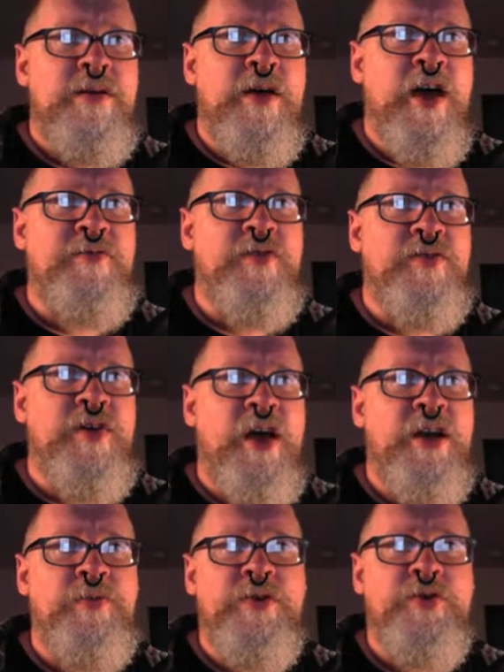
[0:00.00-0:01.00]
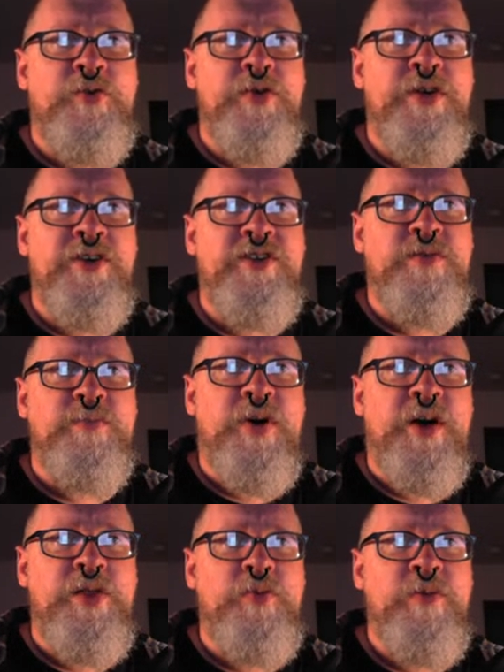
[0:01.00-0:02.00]
After that, it would increase
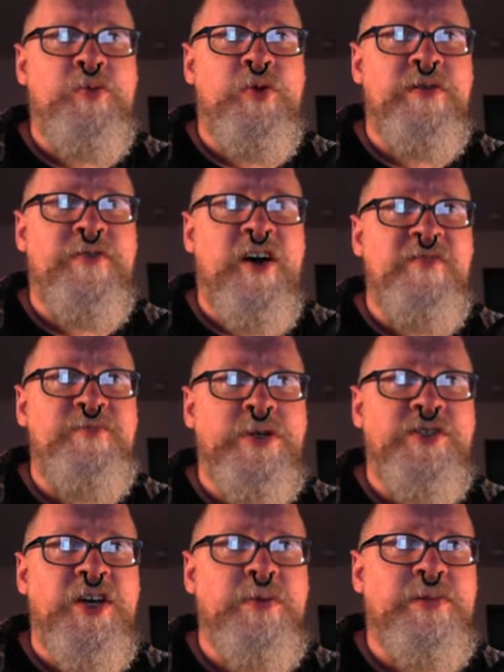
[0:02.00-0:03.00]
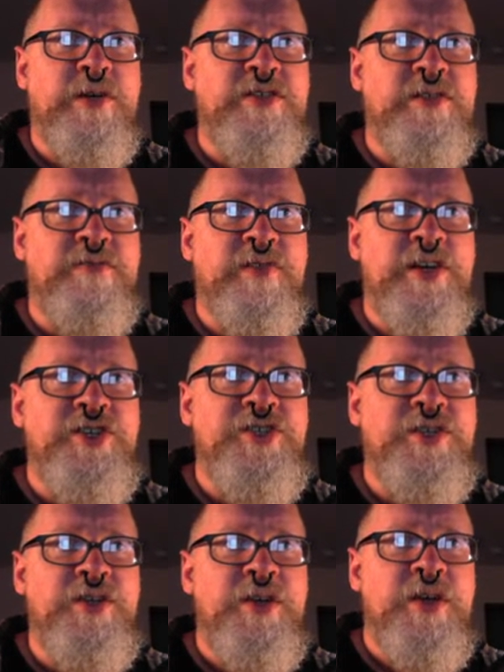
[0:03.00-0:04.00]
by 3.5% plus
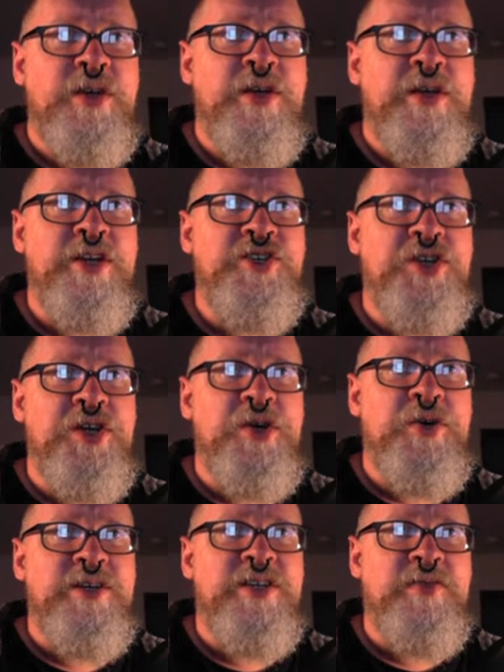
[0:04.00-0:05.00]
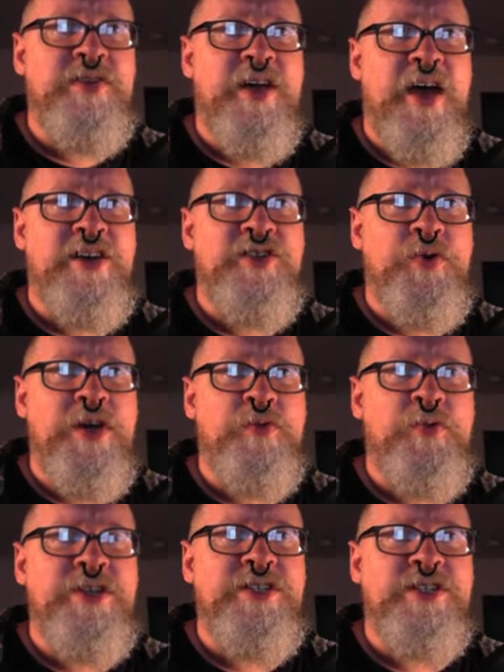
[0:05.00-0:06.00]
inflation each year until the tax rate
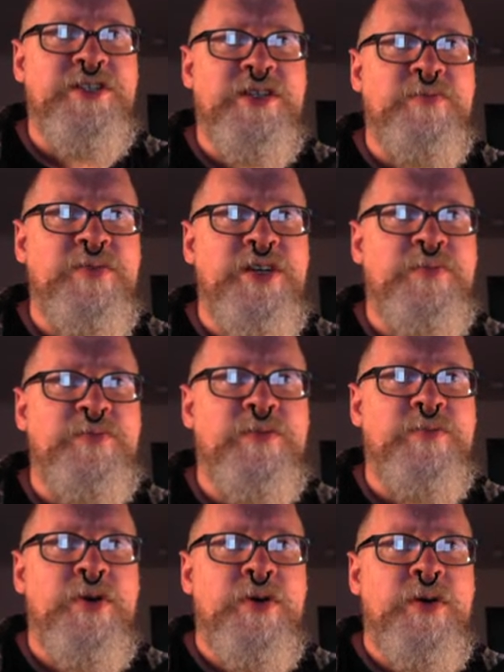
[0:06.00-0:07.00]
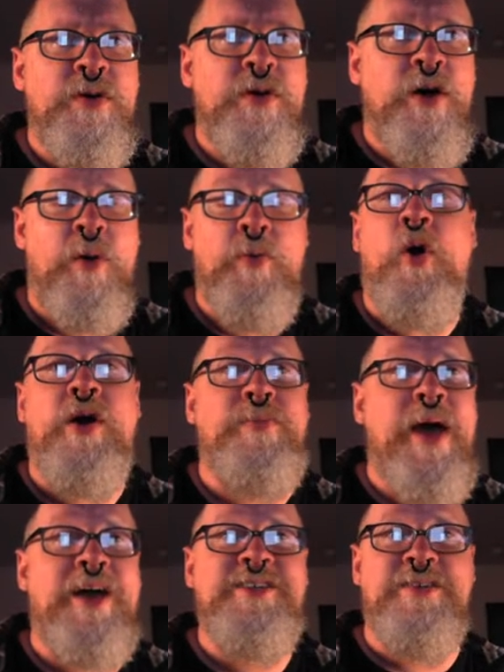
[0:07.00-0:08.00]
reaches a minimum, oh,
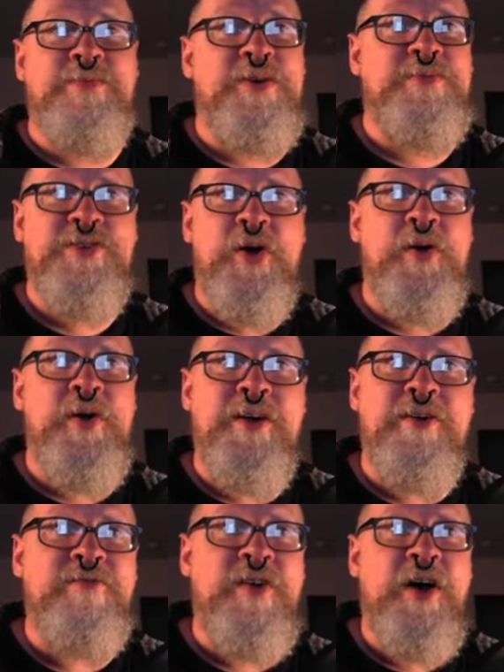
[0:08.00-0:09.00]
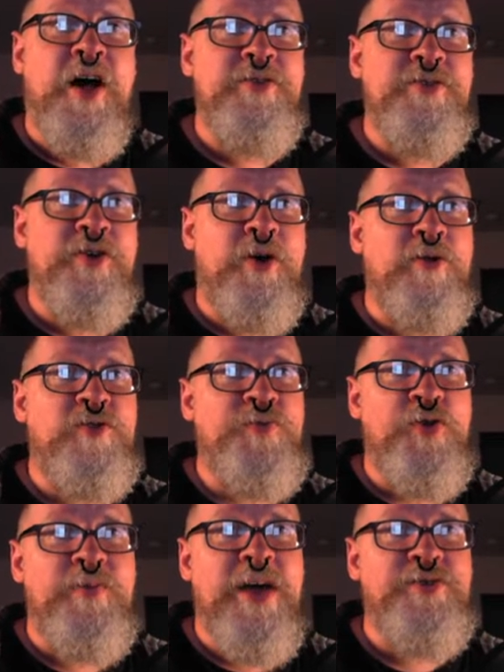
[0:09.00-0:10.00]
maximum, sorry, of $100
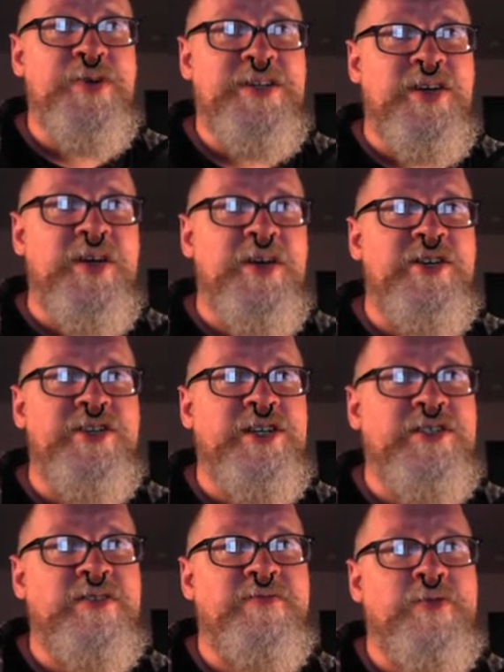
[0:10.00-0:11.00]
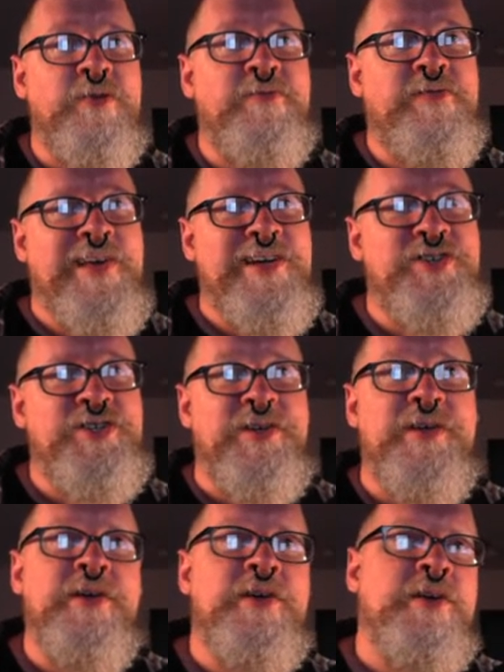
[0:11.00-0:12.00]
per metric ton adjusted for
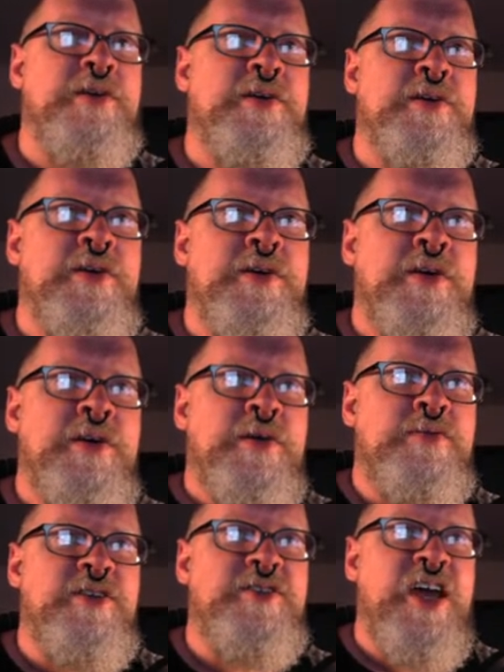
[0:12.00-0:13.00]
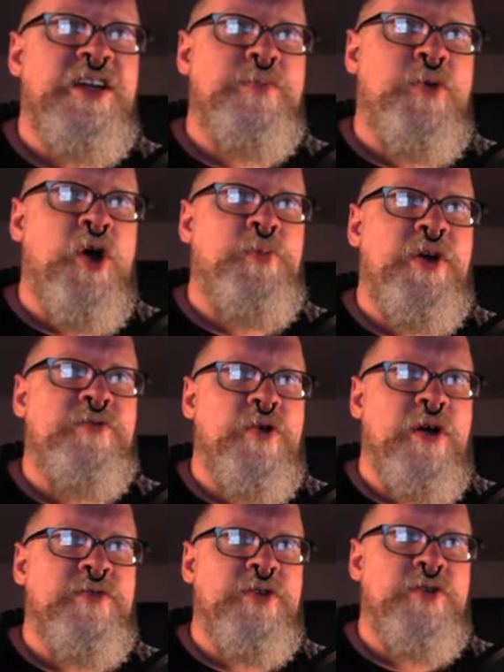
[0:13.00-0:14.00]
inflation. The State Department of
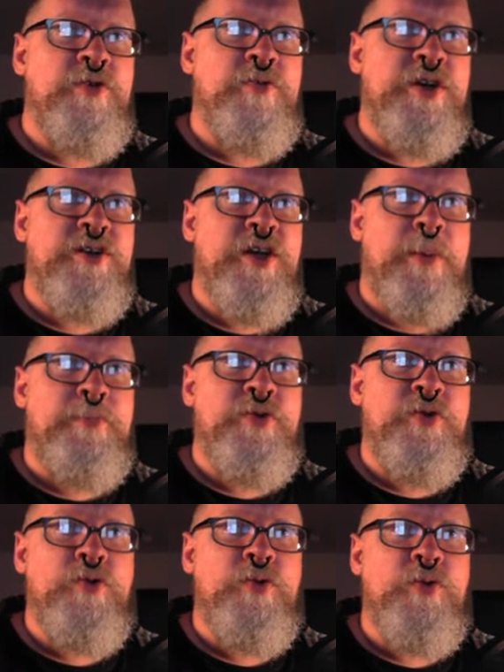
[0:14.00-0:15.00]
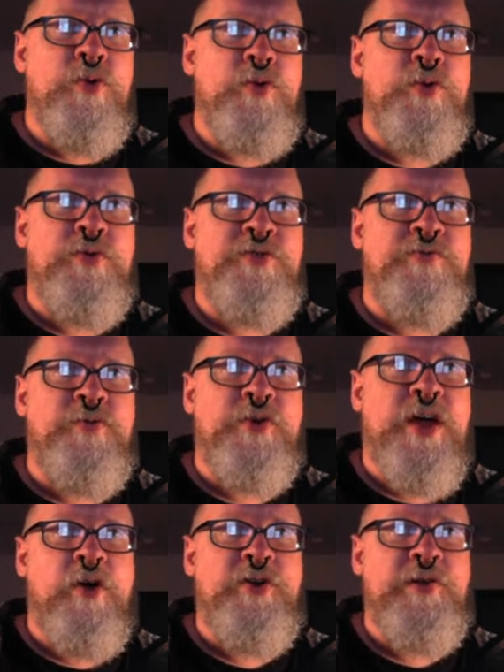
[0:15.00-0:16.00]
Revenue would adopt new rules for
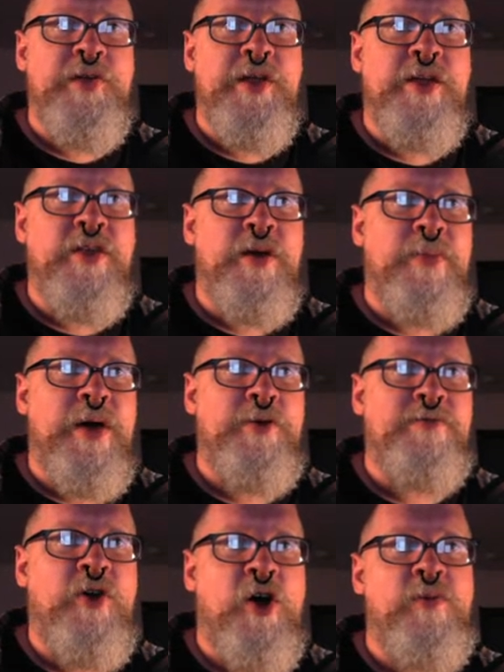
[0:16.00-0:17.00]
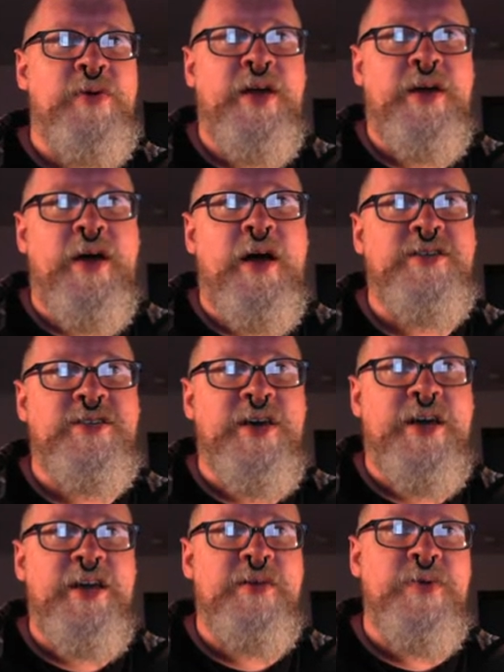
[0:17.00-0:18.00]
calculating the amount of carbon
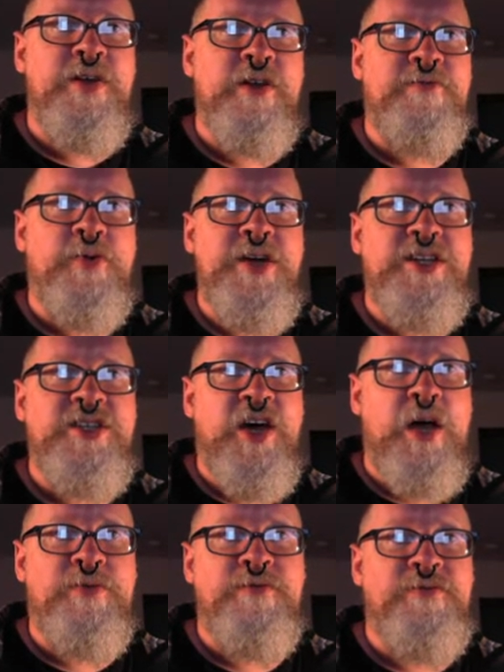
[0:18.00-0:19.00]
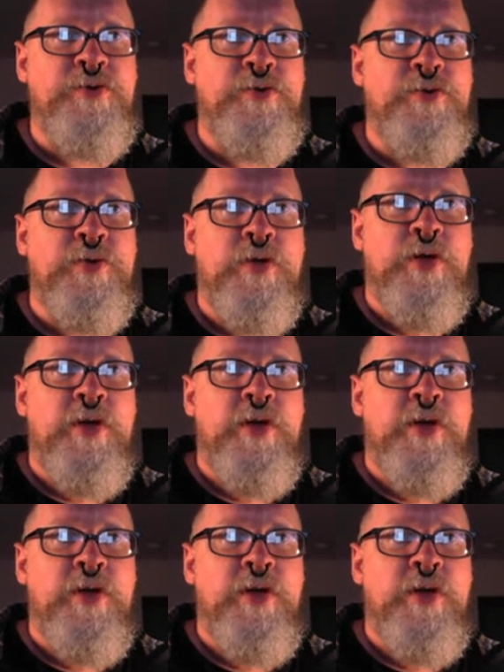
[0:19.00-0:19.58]
dioxide emitted for each type of fuel